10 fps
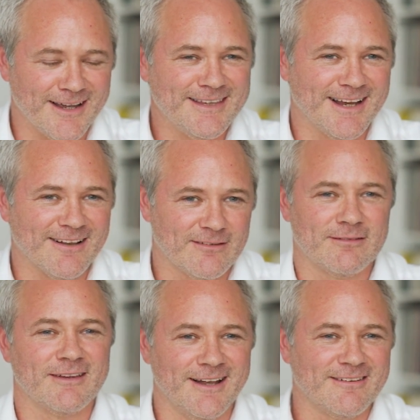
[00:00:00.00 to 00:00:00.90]
I think
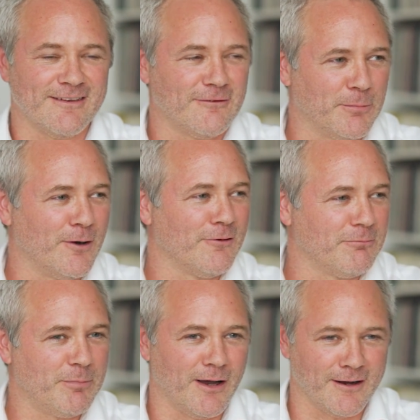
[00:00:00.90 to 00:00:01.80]
it's the spirit
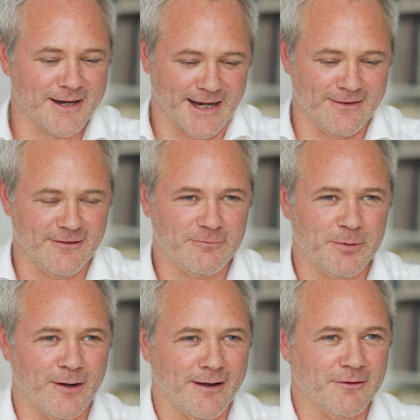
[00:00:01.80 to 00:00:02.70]
of punk and the
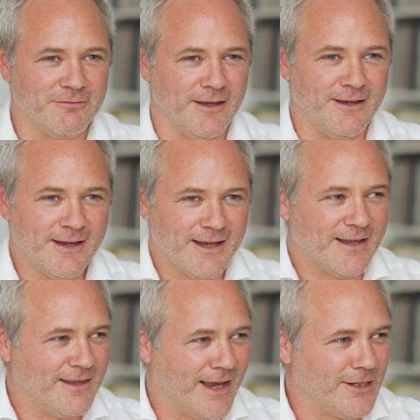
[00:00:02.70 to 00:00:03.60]
spirit of the
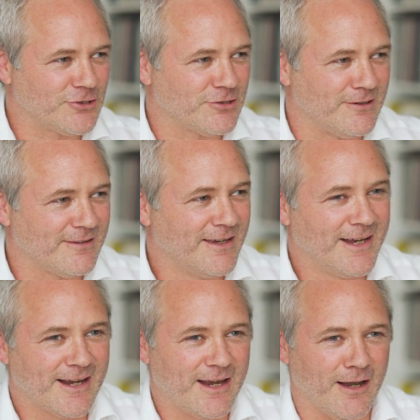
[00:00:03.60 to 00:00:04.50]
ancient
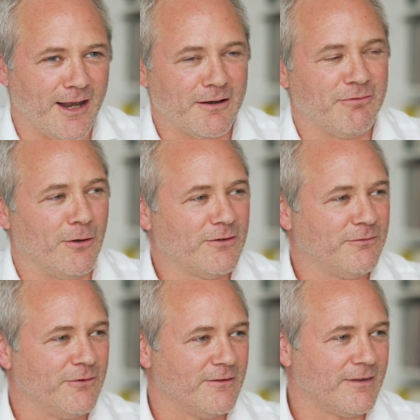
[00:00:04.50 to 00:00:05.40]
Kinnic
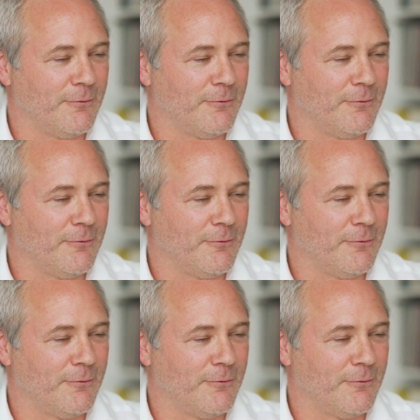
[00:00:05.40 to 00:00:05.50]
philosophers.